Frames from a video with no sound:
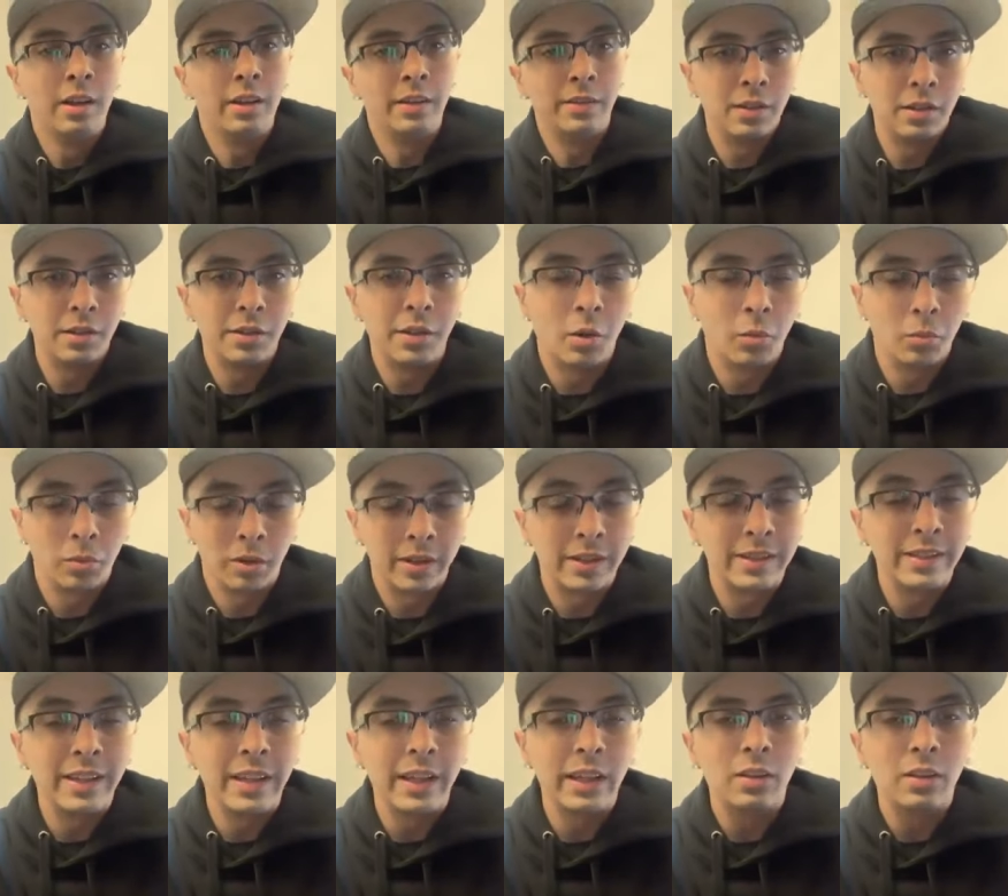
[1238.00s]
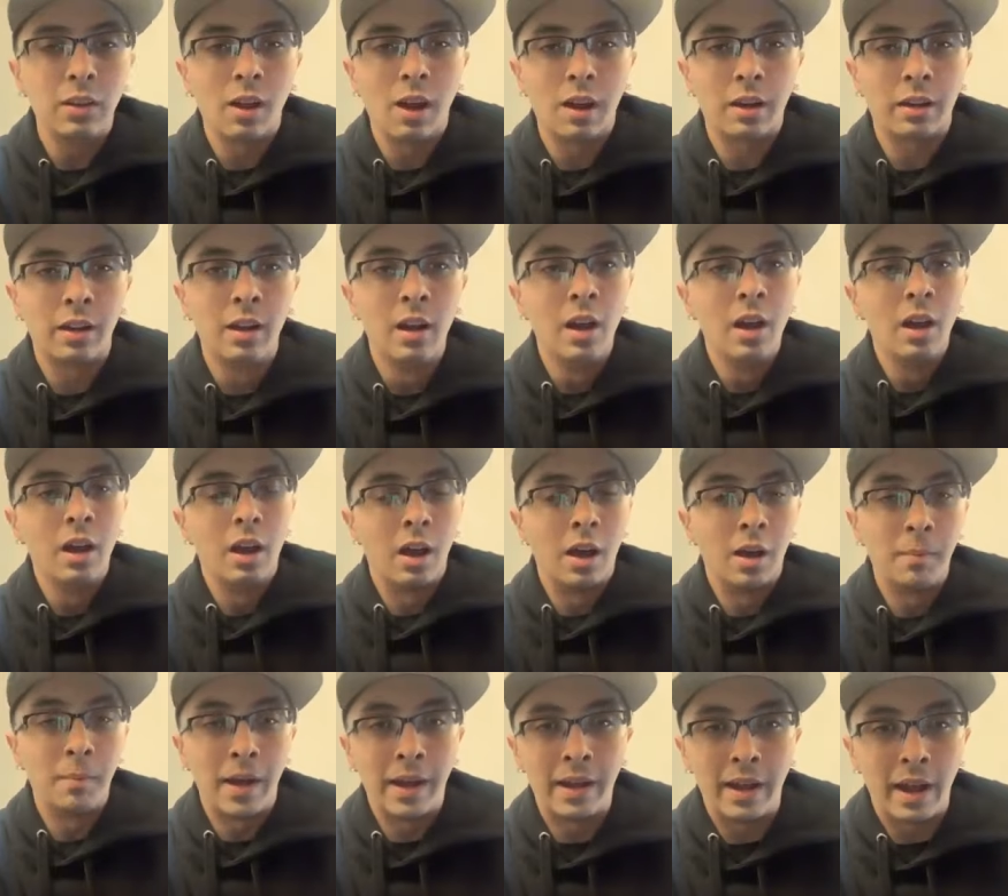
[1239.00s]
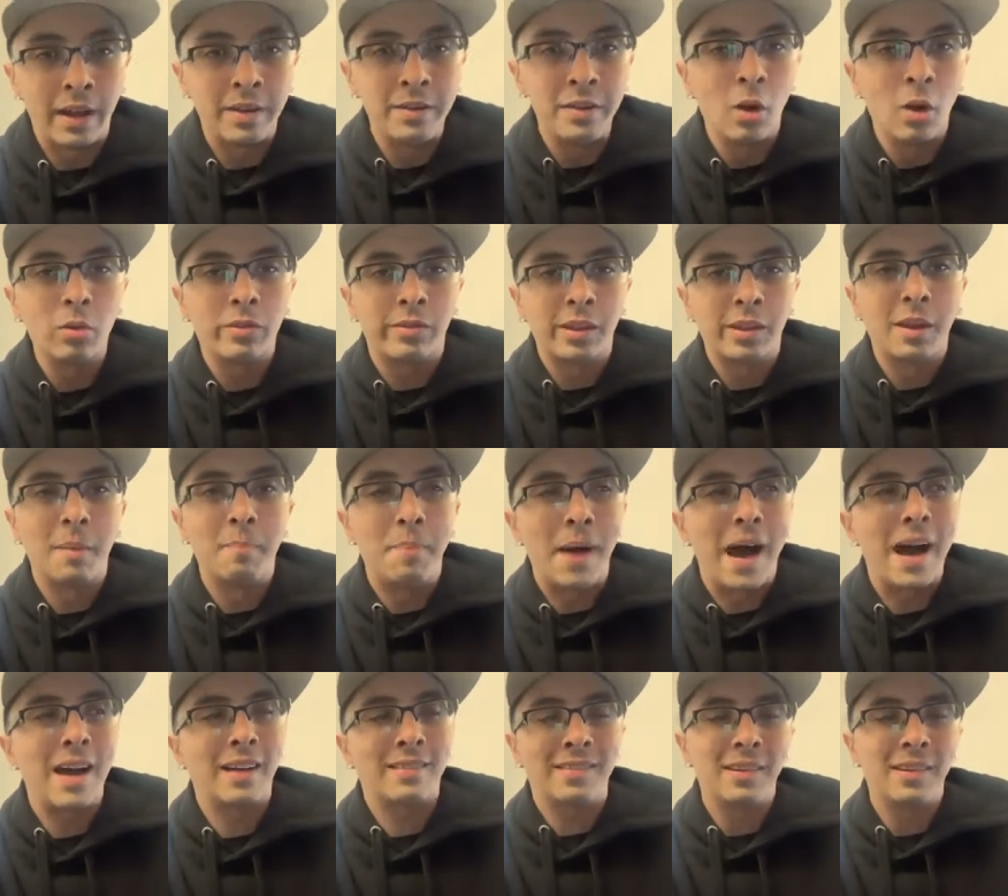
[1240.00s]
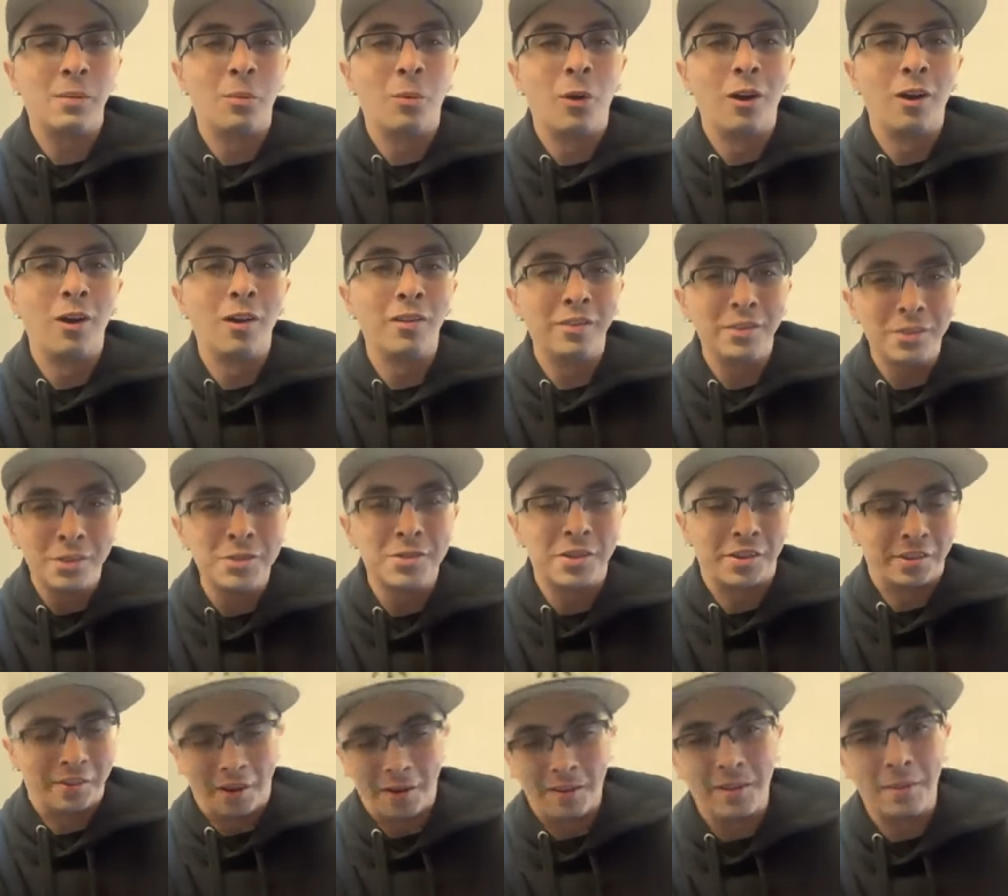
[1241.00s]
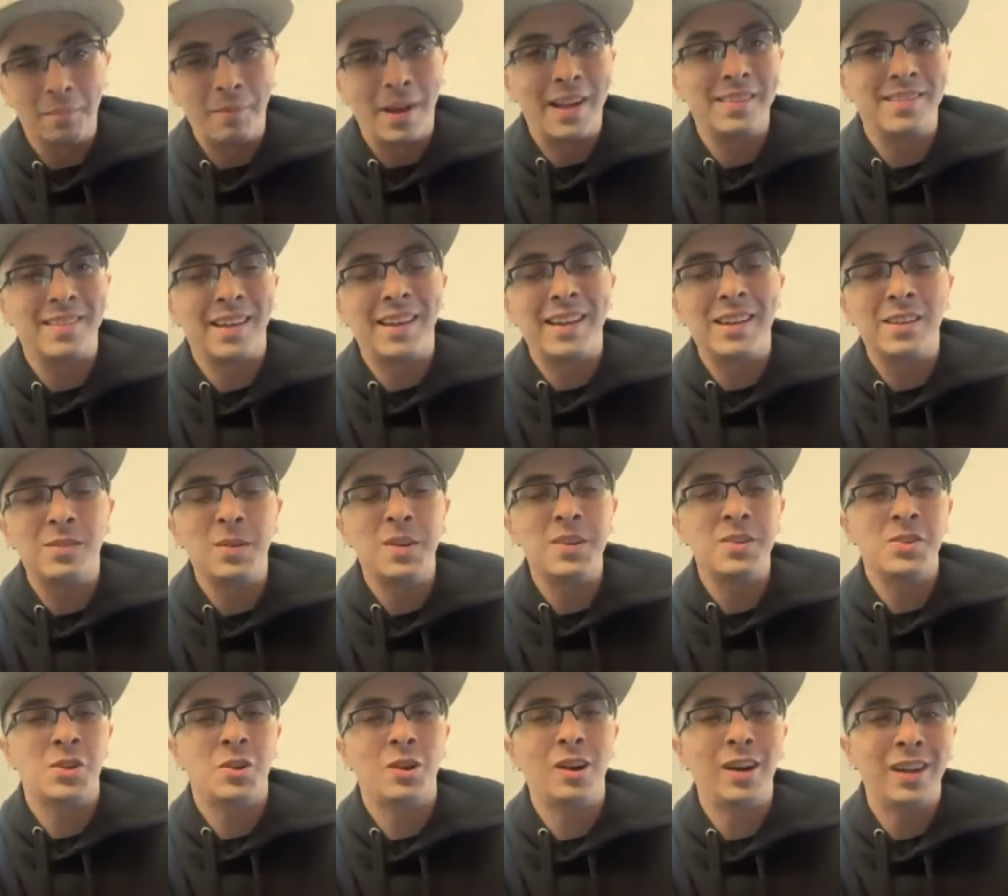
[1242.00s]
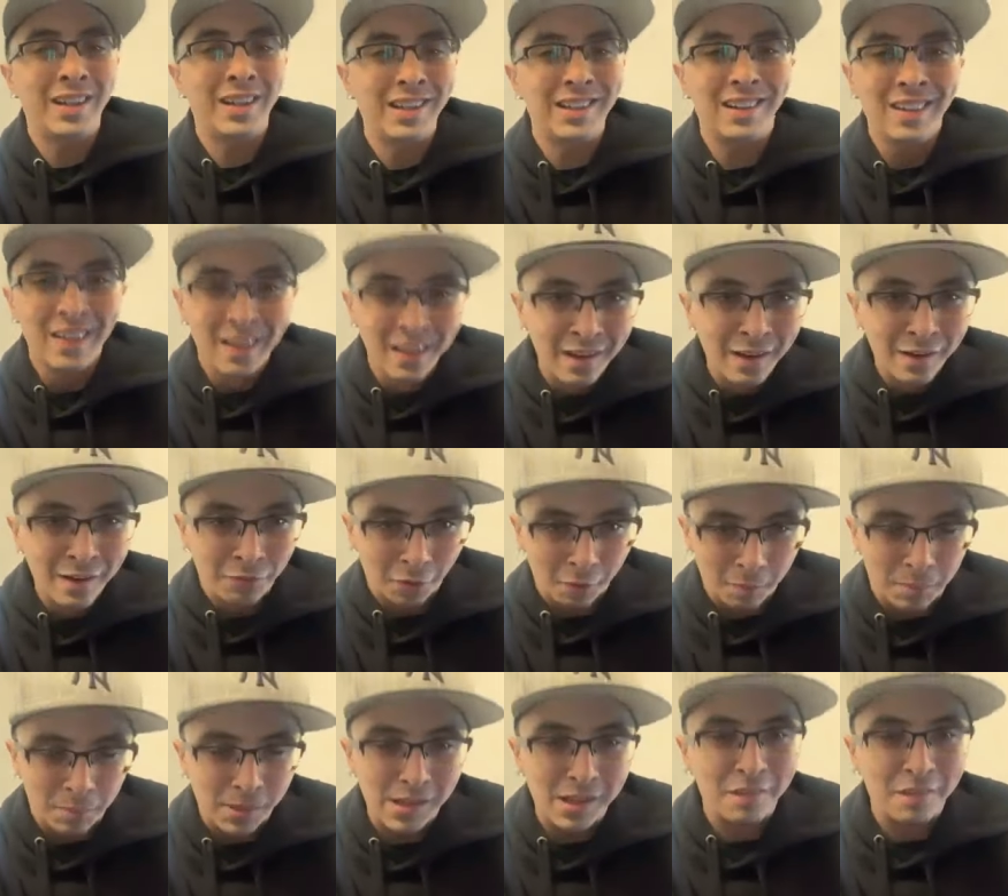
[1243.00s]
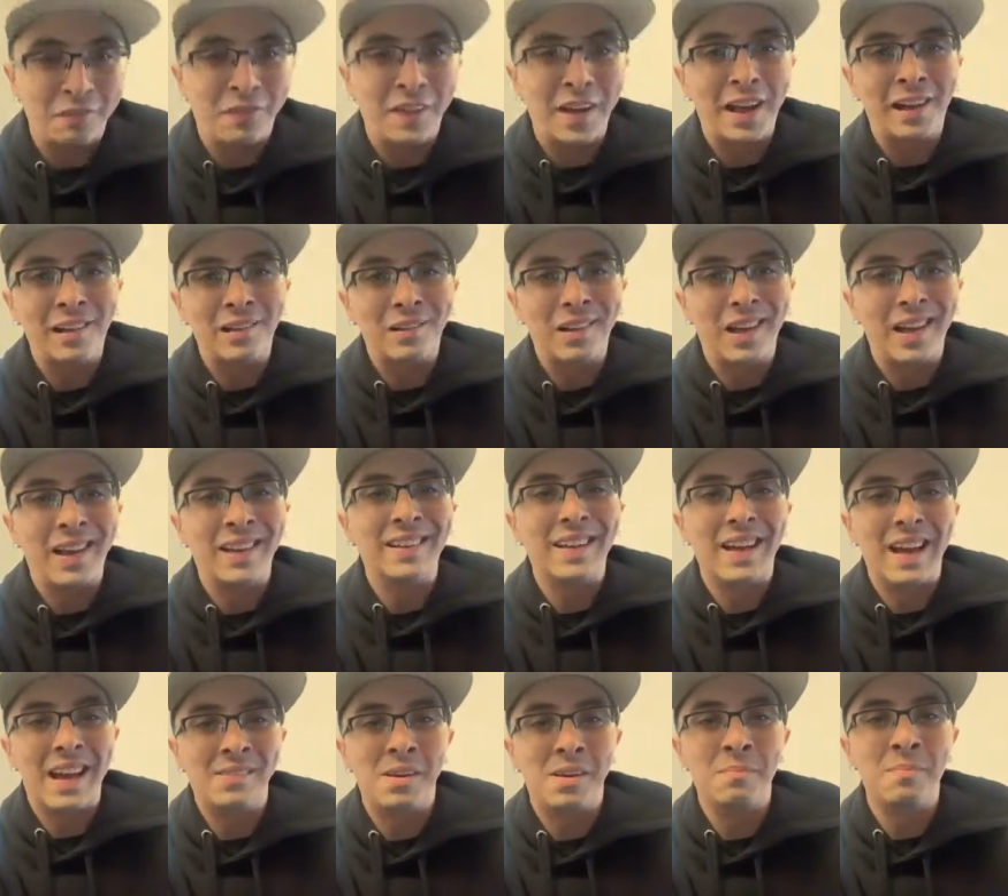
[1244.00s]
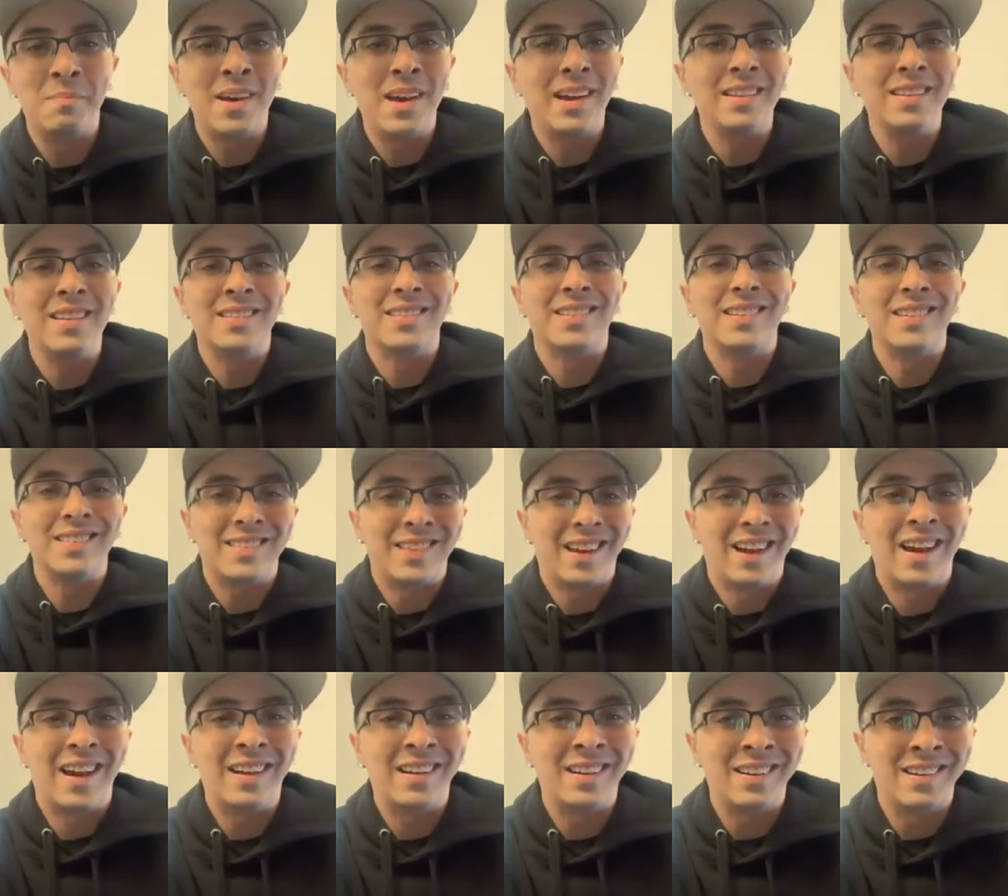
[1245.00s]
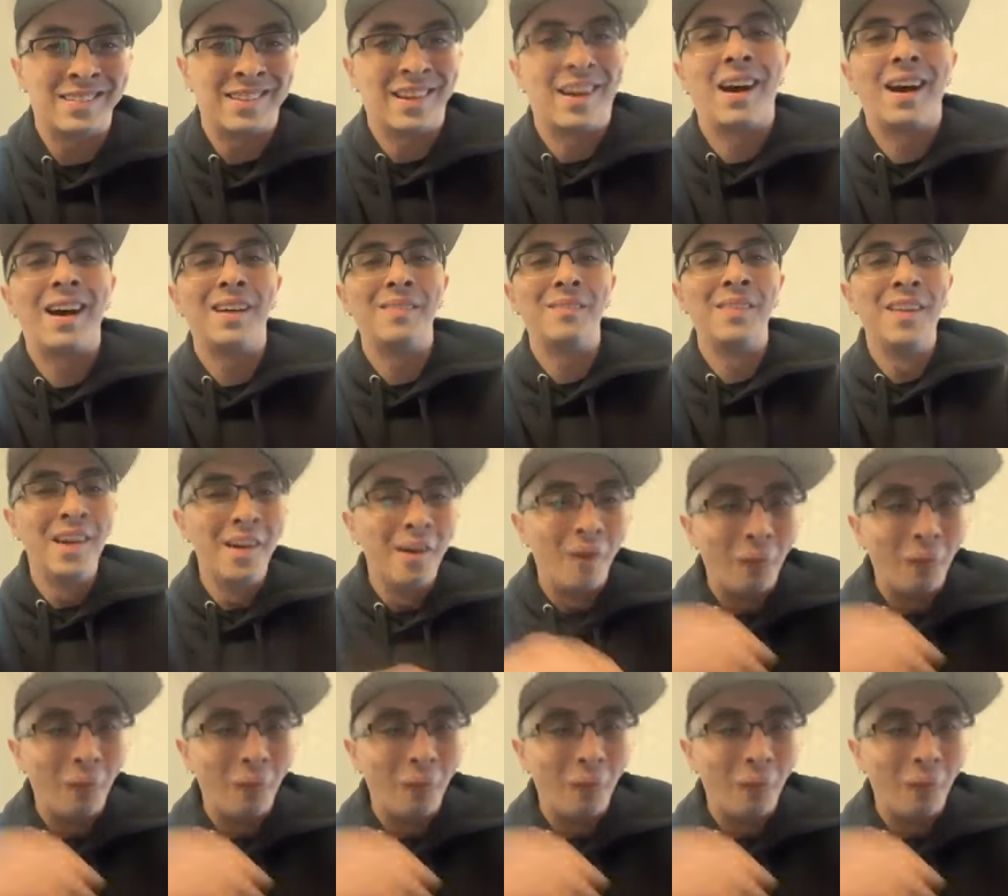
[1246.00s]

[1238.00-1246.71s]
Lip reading: even though you don't really need luck. And note to the boxing world, you just heard the man say he's been training for PFL and MMA this entire time.